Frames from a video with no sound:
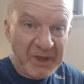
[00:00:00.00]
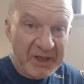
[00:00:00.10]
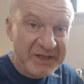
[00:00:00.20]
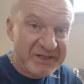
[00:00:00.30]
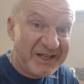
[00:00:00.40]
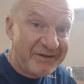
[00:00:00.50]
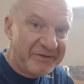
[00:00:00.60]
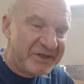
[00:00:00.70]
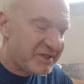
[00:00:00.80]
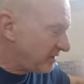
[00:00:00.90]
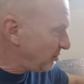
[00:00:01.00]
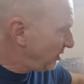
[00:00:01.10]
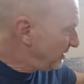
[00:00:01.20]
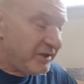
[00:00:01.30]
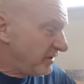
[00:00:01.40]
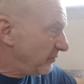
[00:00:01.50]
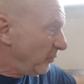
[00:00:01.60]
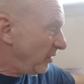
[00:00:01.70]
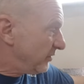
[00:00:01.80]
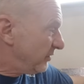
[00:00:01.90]
heat saving tip you don't
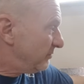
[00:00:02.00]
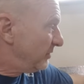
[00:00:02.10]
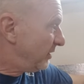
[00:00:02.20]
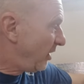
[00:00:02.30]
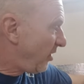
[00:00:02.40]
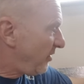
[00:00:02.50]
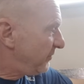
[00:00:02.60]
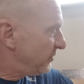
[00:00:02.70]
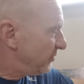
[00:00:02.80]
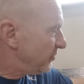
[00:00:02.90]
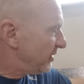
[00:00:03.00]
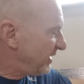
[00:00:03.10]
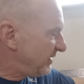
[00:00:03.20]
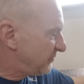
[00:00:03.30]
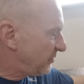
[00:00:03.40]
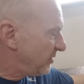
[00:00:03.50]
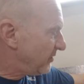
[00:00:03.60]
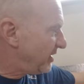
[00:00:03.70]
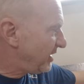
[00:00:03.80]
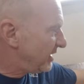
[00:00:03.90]
want half your heat from your
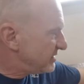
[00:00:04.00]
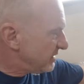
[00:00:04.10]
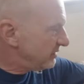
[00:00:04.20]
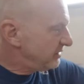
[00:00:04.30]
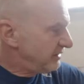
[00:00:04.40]
radiator